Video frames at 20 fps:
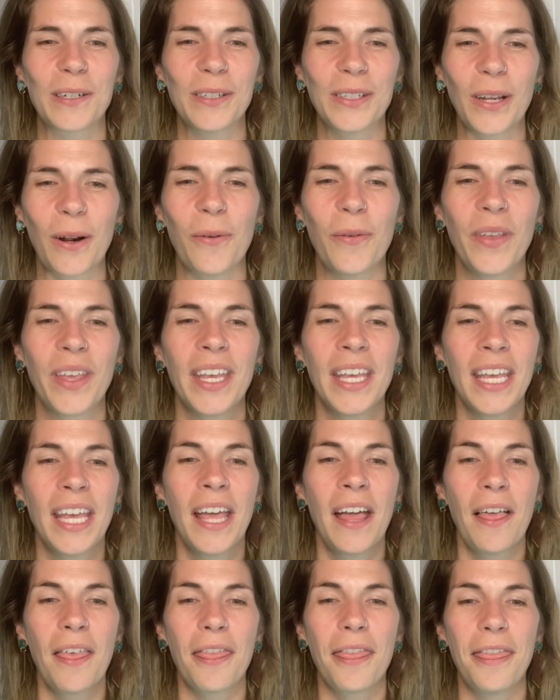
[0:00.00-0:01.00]
So
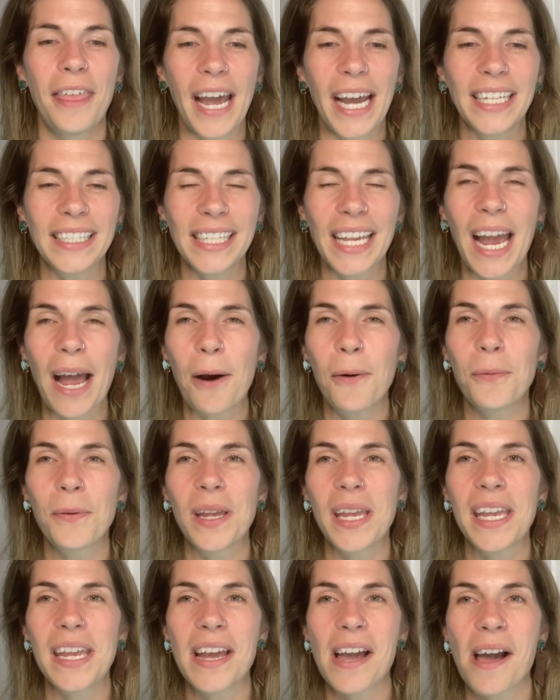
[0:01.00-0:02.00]
that's how
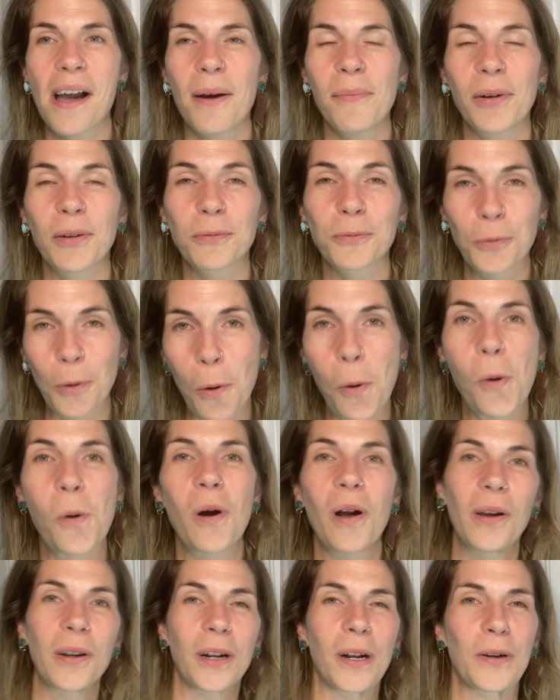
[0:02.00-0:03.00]
we roll
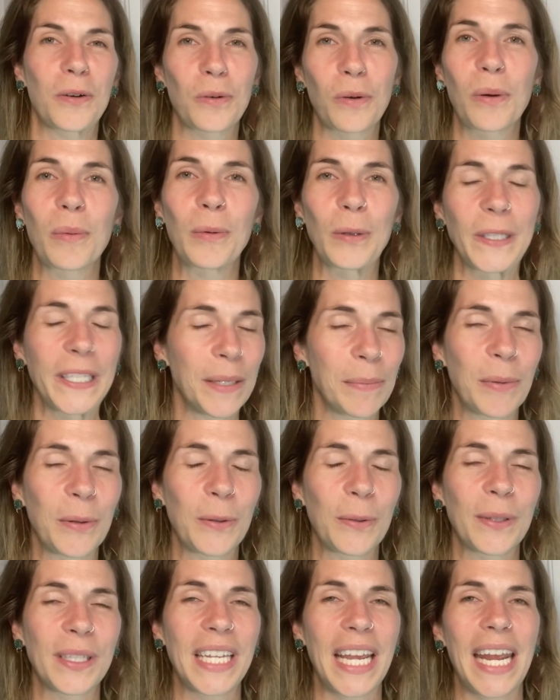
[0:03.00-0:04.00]
on our normal
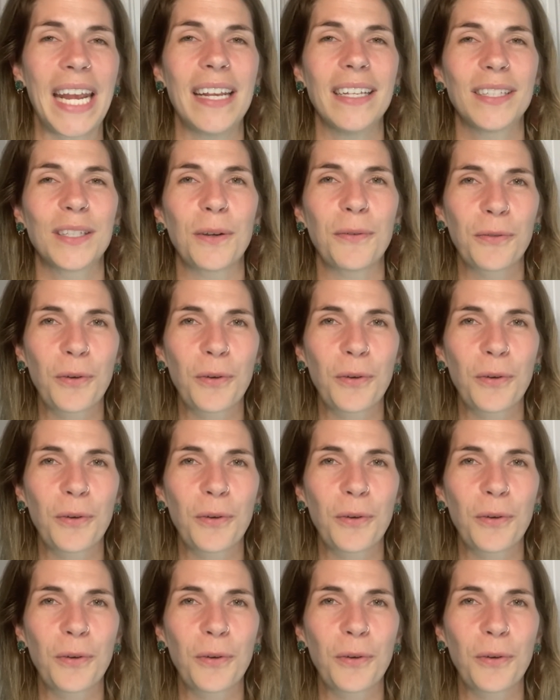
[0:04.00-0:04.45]
typical days. Of